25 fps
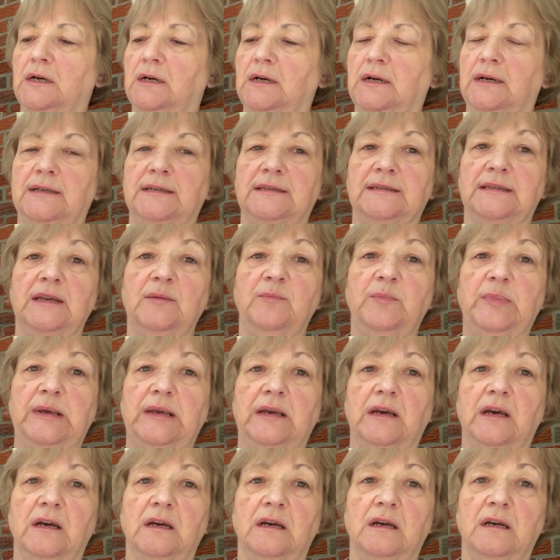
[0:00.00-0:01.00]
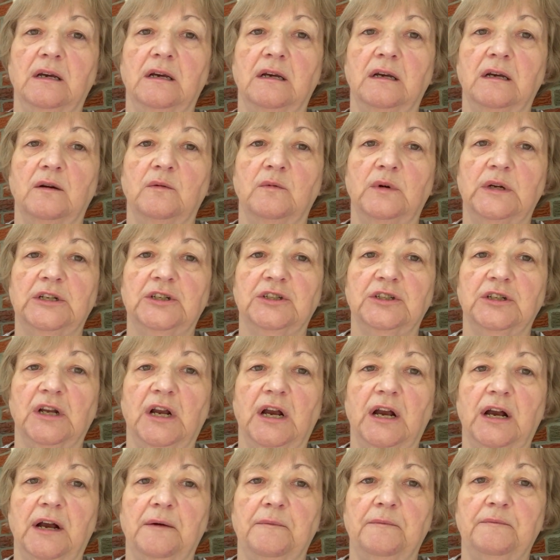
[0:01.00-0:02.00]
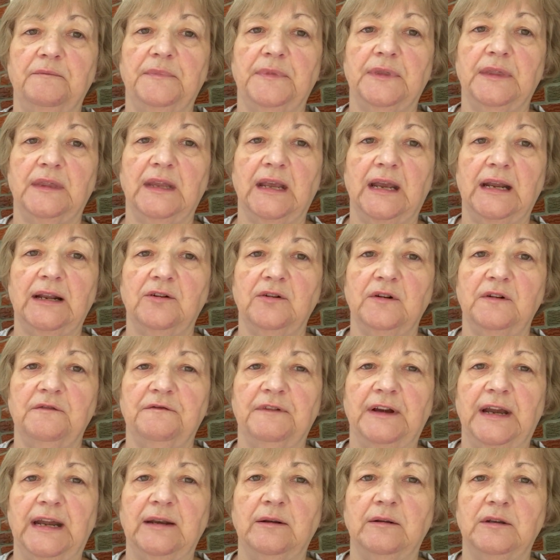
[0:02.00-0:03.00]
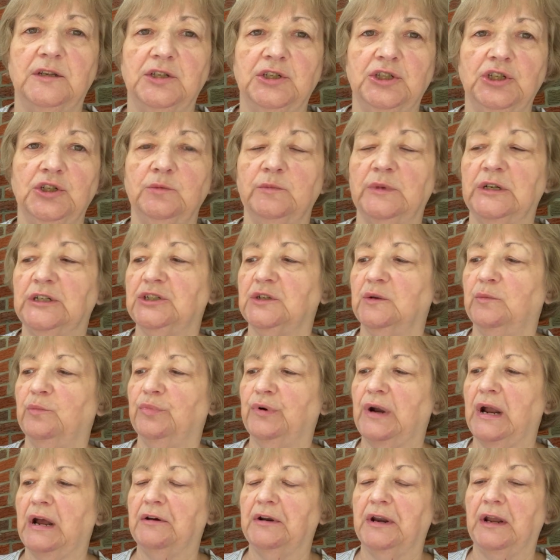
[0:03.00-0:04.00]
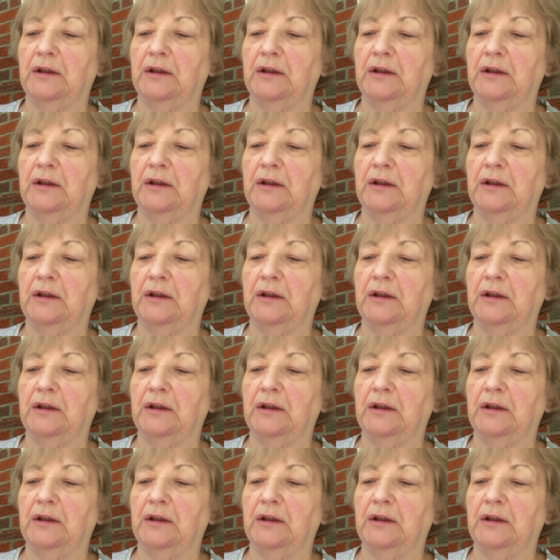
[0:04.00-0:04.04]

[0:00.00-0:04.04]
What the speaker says: sepia, which I couldn't find too much in brown.